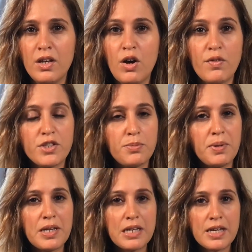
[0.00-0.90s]
of
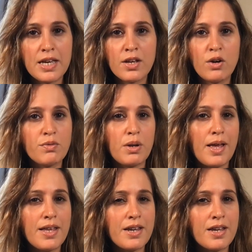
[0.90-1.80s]
speaking, of
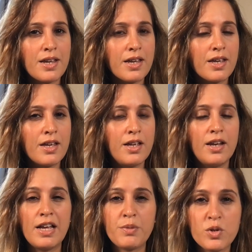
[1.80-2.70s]
relating.
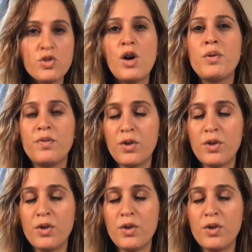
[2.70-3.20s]
Like, we're known for